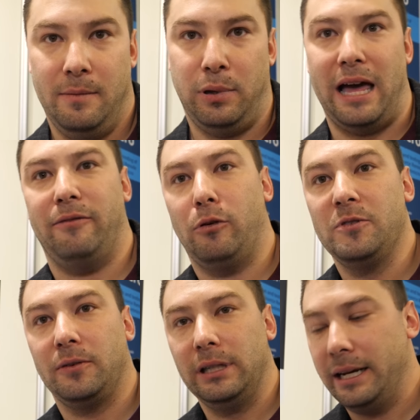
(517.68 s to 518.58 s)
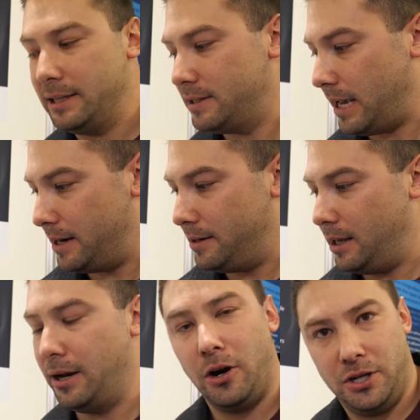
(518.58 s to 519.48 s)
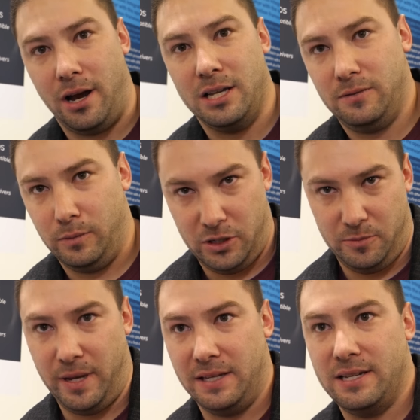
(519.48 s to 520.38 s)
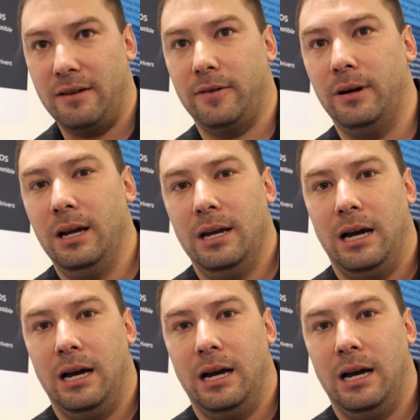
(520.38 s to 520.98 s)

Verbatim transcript: platforms for Linux and an RTOS, which is being Zephyr,